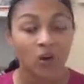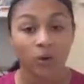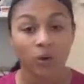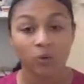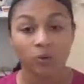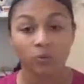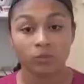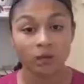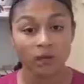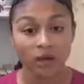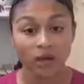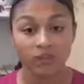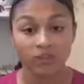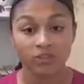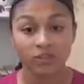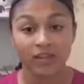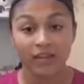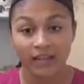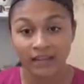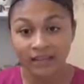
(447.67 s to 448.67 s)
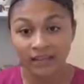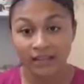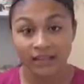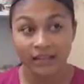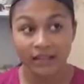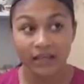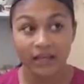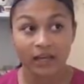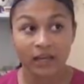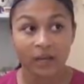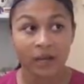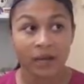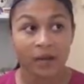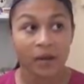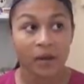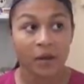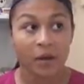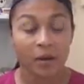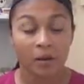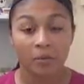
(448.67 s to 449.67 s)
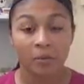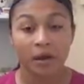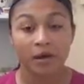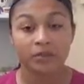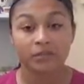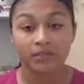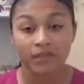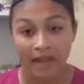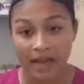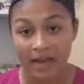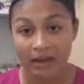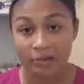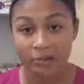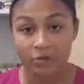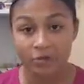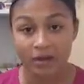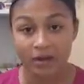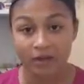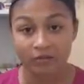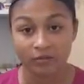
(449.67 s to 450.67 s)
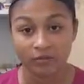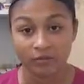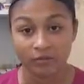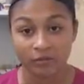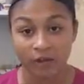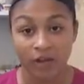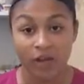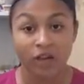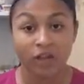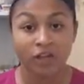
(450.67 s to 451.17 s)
or watched anything about time travel.